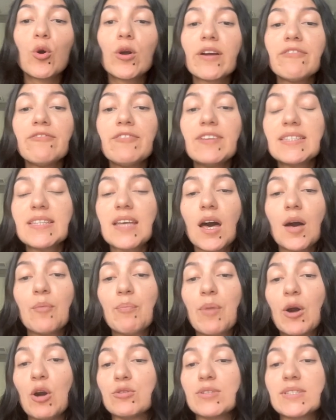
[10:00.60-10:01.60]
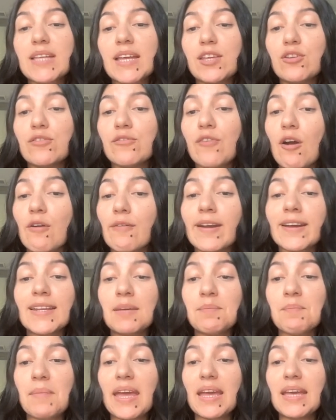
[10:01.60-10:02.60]
or if it's a post that you've
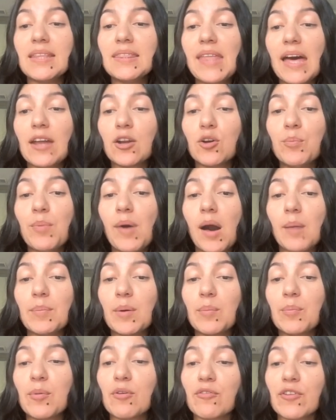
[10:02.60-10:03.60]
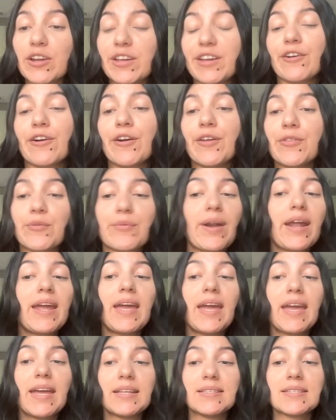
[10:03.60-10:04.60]
already made, that'll pop up over here on the
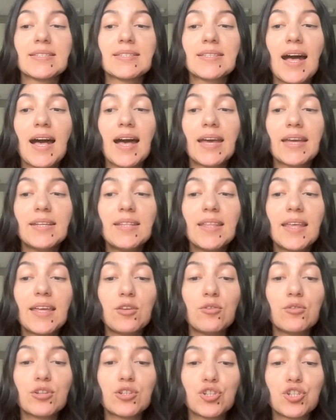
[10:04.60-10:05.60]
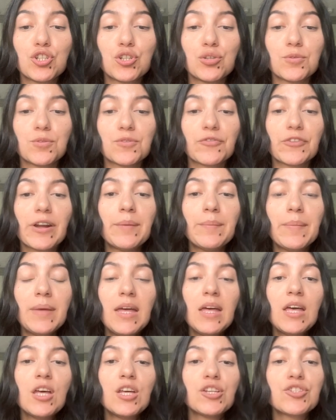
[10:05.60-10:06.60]
right hand side that you can choose from.
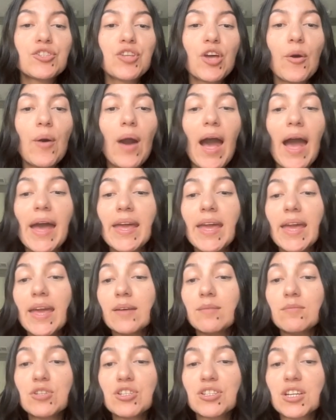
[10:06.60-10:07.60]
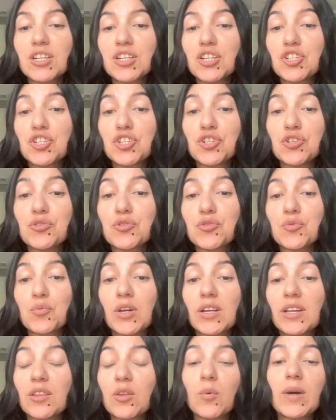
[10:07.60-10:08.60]
So I am just going to choose
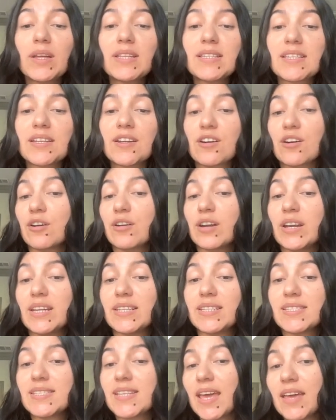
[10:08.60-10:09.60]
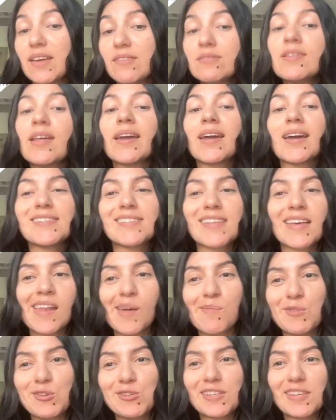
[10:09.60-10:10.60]
one of the ones that are already saved. Like I said,
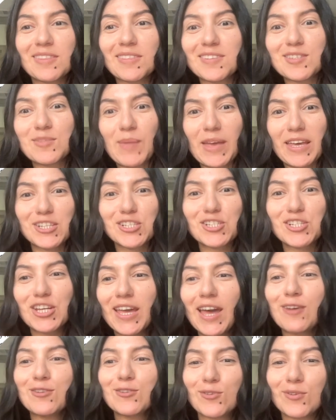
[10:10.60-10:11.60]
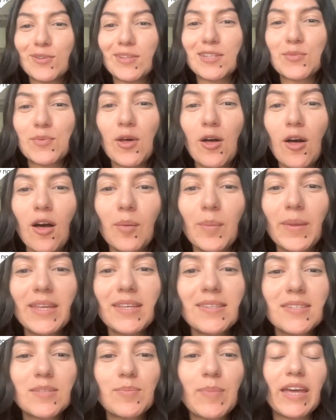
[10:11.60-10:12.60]
I'm using the Spanish account, so these will all be
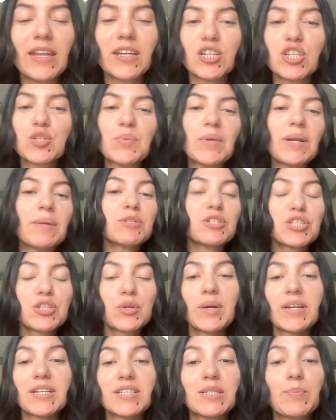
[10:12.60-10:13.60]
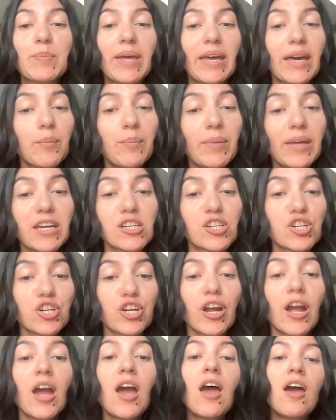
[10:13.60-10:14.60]
in Spanish, but I'm just going to pick a
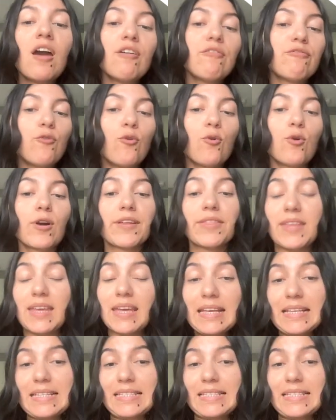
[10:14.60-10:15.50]
picture for the